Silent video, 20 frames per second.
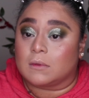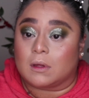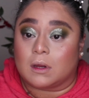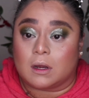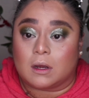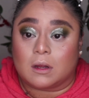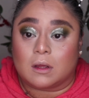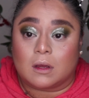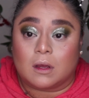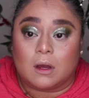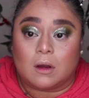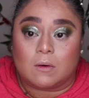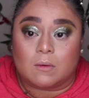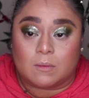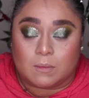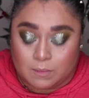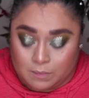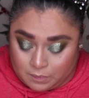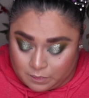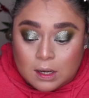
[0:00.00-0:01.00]
There you go.
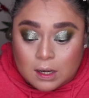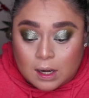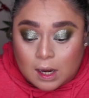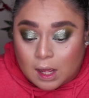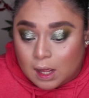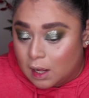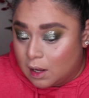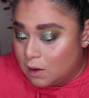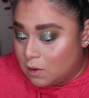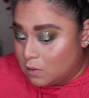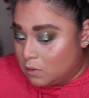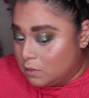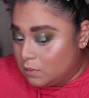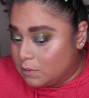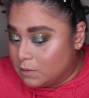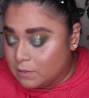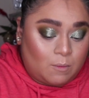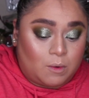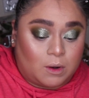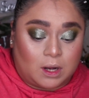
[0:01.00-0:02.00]
Now,
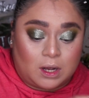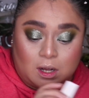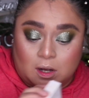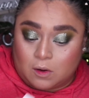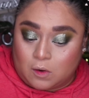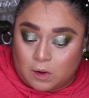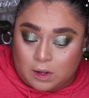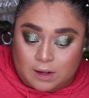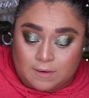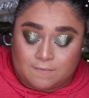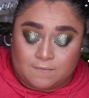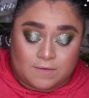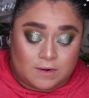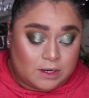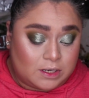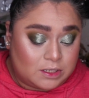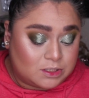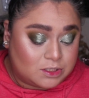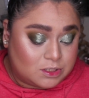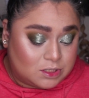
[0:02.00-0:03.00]
we're gonna go ahead and
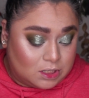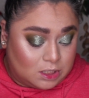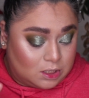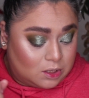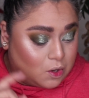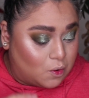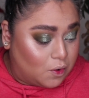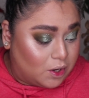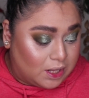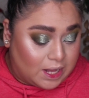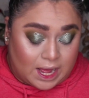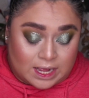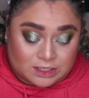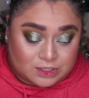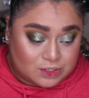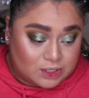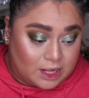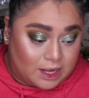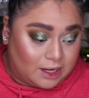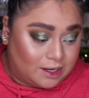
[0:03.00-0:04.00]
finish the lower
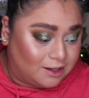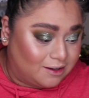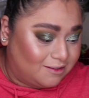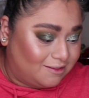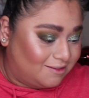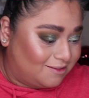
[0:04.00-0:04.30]
lash line.